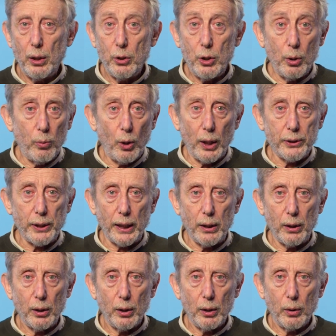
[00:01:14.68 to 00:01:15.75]
2 what, I said.
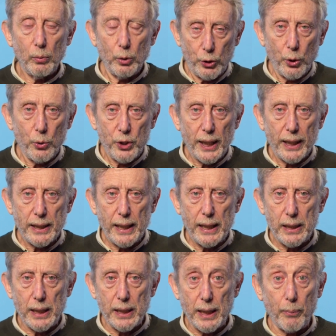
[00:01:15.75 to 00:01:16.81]
Well,
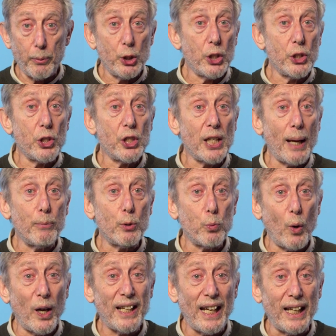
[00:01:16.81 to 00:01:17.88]
2/16, he said, which is the same as
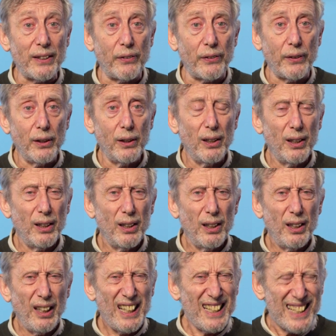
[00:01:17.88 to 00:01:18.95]
1/8.
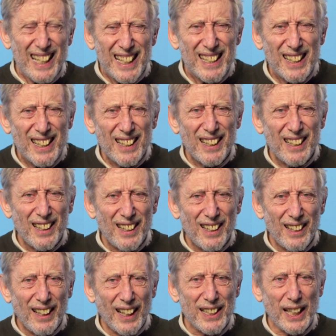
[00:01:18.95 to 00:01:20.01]
Is it?
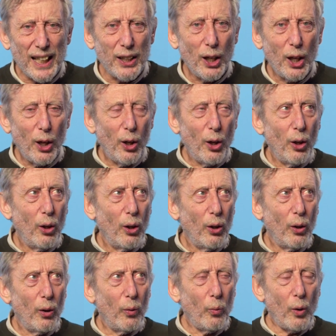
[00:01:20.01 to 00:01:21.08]
I said.
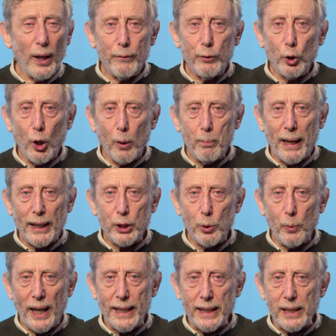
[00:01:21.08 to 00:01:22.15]
Why have you gone back
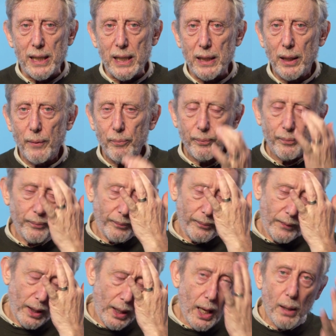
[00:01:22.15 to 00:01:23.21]
to eighths?
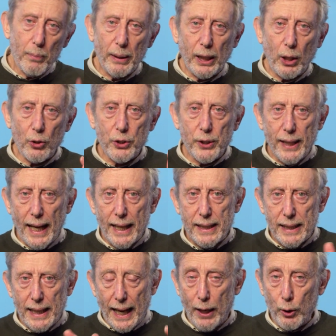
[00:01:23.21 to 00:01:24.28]
Because
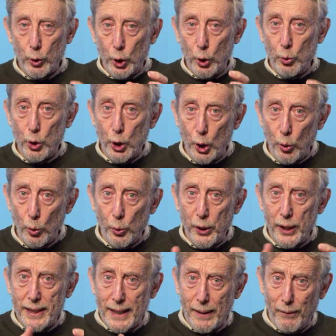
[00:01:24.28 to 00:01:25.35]
that's how you do
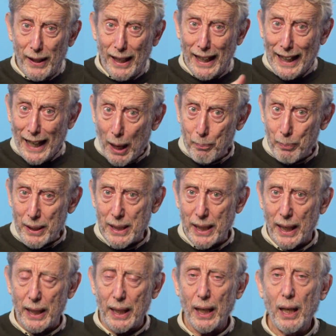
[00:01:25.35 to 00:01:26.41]
the divvying up, he
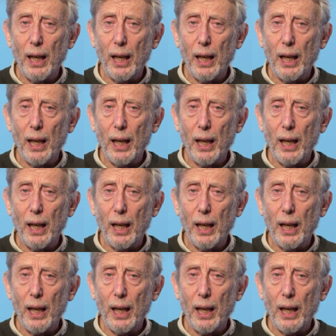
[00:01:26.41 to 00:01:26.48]
said.